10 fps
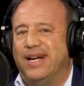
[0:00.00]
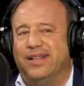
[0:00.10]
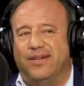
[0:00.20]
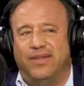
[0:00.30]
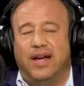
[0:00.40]
I
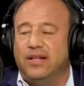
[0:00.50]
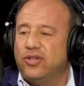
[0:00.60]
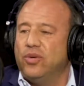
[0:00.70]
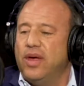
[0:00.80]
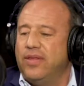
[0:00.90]
love that.
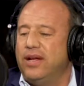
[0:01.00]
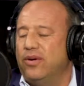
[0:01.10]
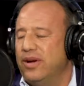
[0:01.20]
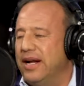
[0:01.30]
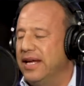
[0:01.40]
So they don't
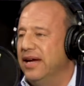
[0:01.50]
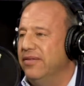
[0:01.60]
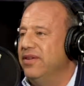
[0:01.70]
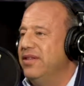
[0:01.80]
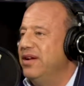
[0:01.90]
like, know how to l-
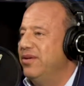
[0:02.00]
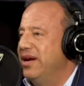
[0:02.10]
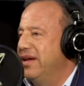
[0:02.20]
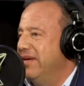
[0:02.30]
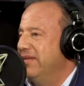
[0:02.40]
give. They don't know how
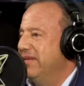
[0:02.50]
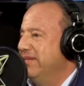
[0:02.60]
to give.